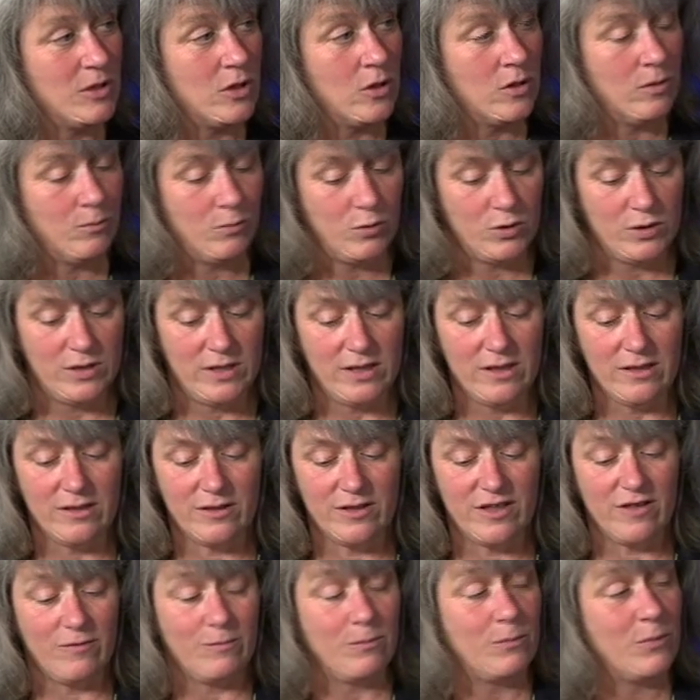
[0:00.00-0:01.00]
in Brazil,
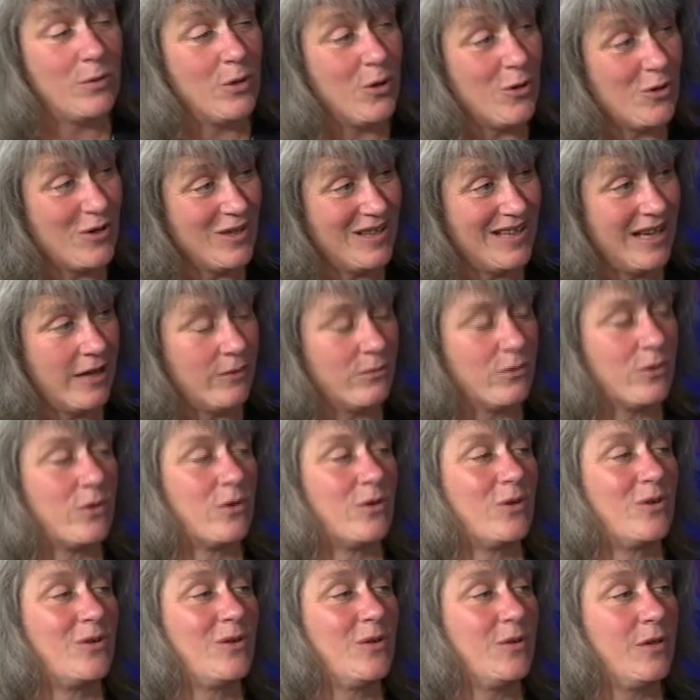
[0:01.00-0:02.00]
they've broken that
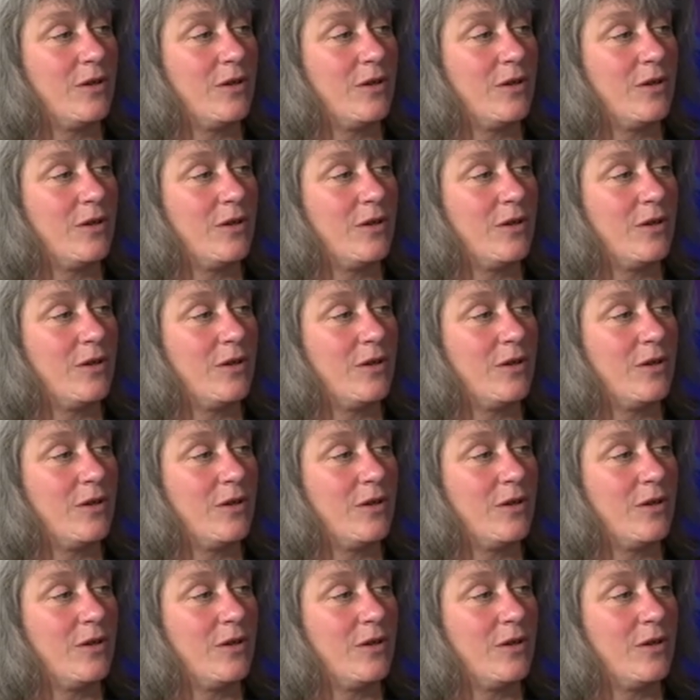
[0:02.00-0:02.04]
rule.